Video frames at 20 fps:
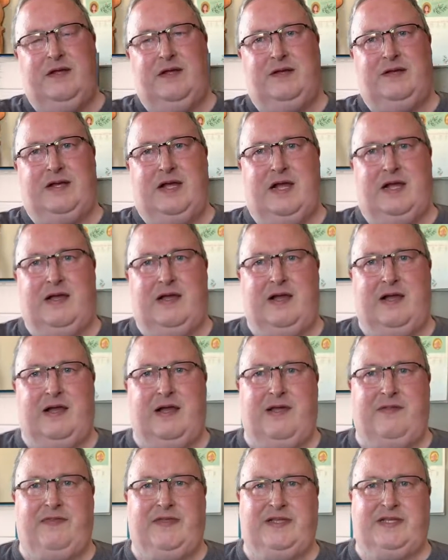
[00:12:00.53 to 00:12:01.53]

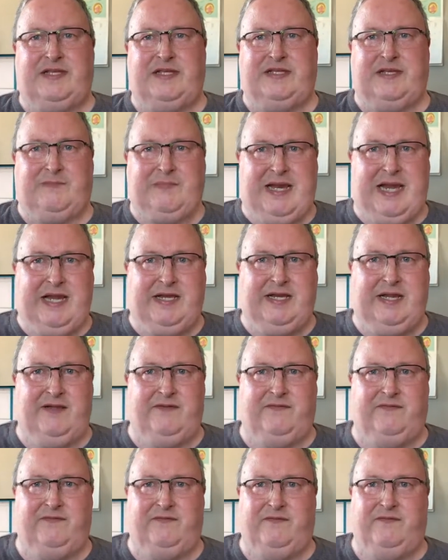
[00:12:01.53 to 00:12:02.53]
Now, this is a PDF
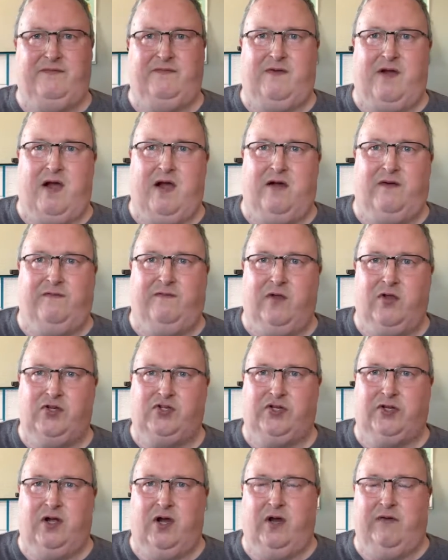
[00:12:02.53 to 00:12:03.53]
file
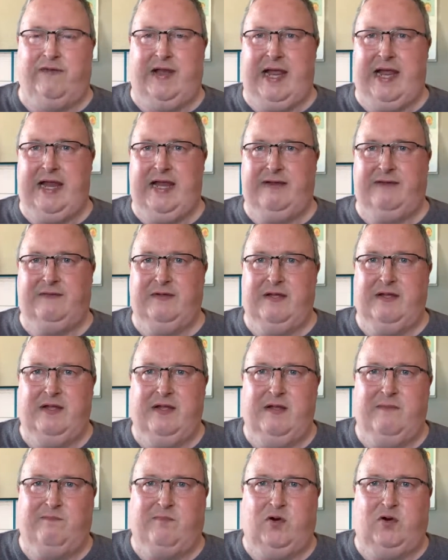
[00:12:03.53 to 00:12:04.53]
version of a
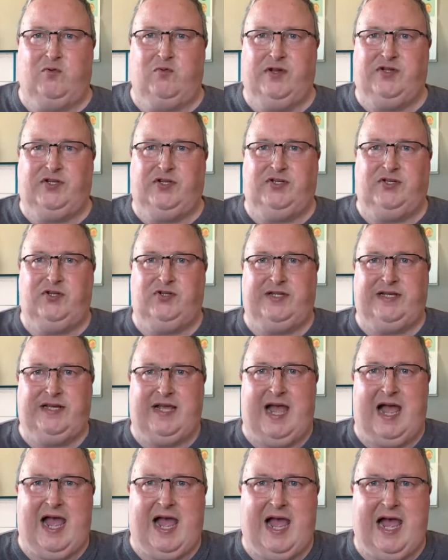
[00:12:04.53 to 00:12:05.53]
book which is usually a
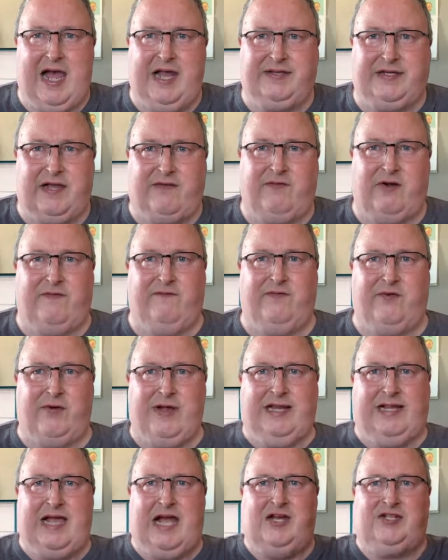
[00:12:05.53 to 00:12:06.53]
hardcover, a very
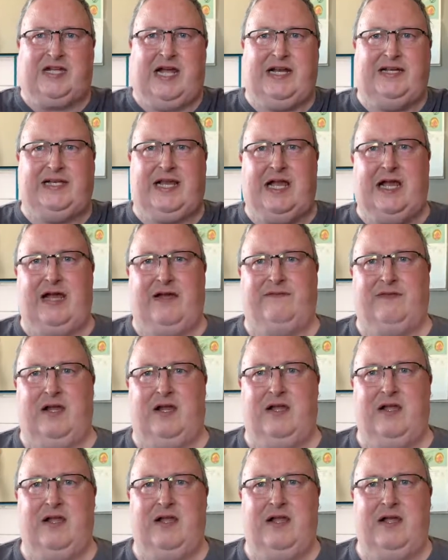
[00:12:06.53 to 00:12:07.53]
large
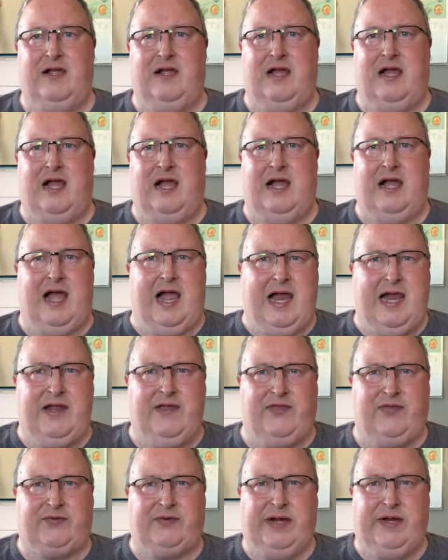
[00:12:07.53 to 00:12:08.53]
hardcover,
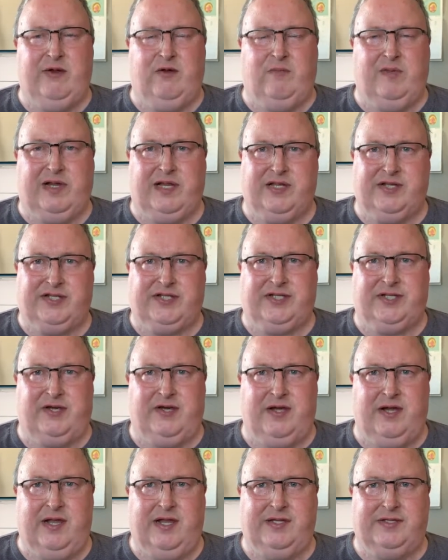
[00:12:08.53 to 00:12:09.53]
A3 or bigger
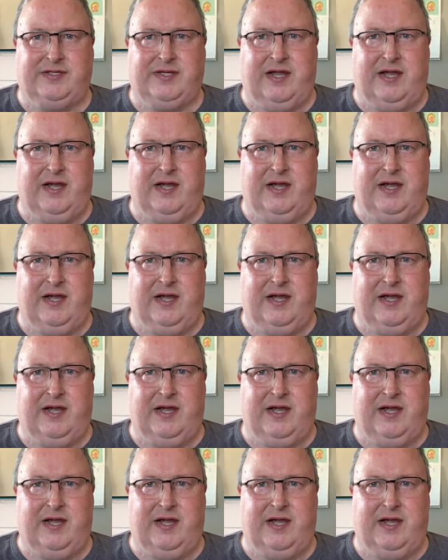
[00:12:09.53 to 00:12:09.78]
size.